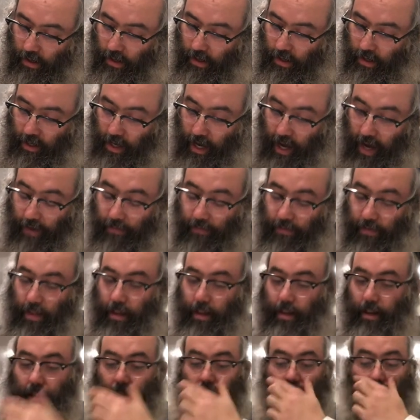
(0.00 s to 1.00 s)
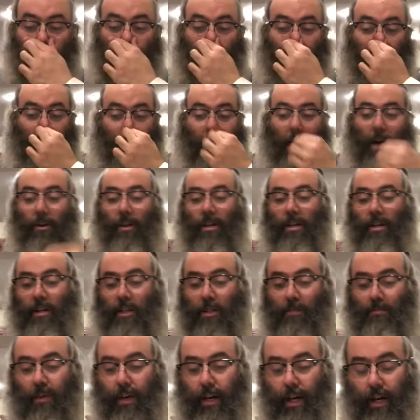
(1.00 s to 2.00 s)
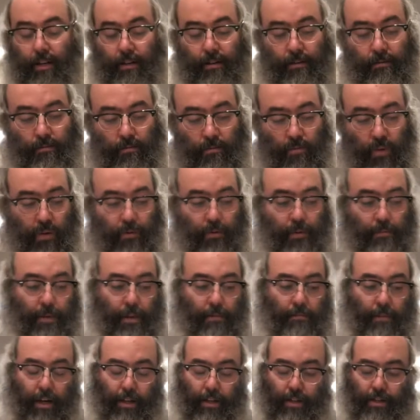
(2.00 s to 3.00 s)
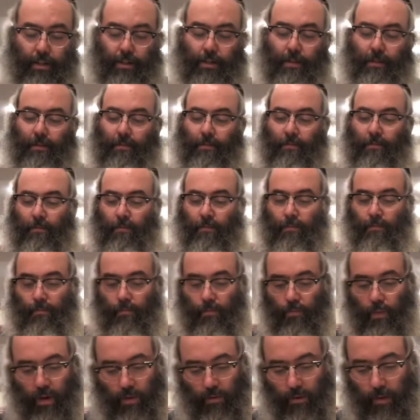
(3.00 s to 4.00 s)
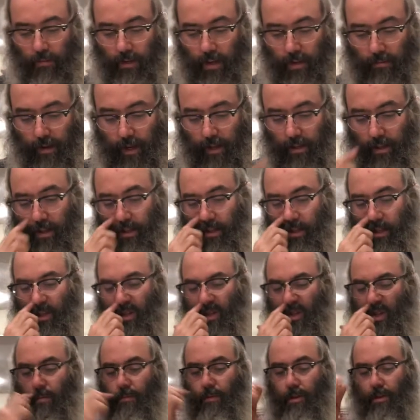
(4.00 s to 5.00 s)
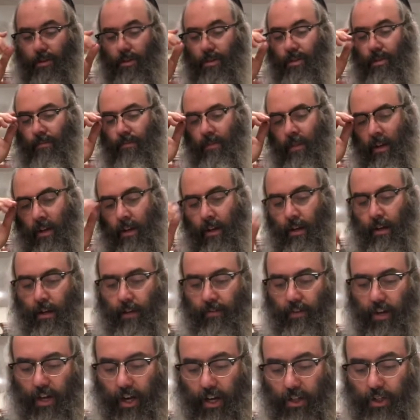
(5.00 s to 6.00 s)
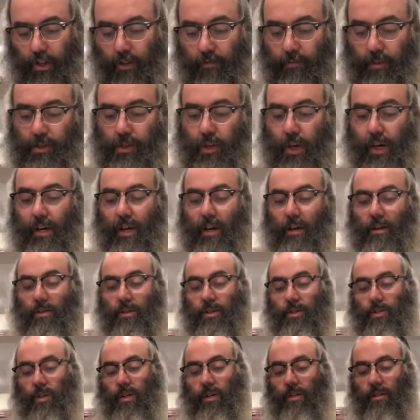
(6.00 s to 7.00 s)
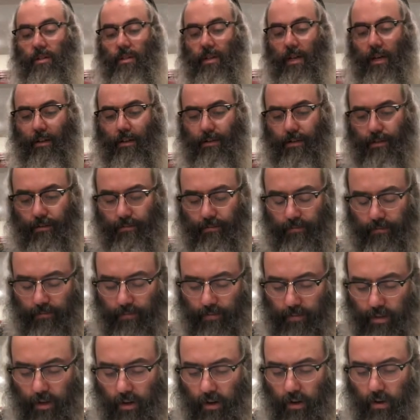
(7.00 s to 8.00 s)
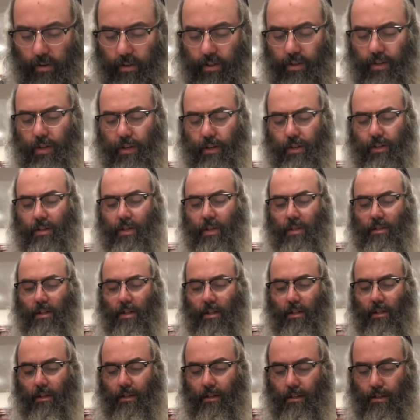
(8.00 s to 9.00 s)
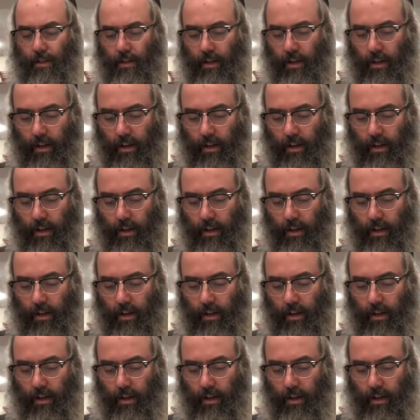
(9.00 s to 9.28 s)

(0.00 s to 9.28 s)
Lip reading: Yeah. So he's now going to explain what we mean by this. What do we mean by these two birds? The Kasuv b'Zoyar, the Zoyar says, the Holy Zoyar says like this,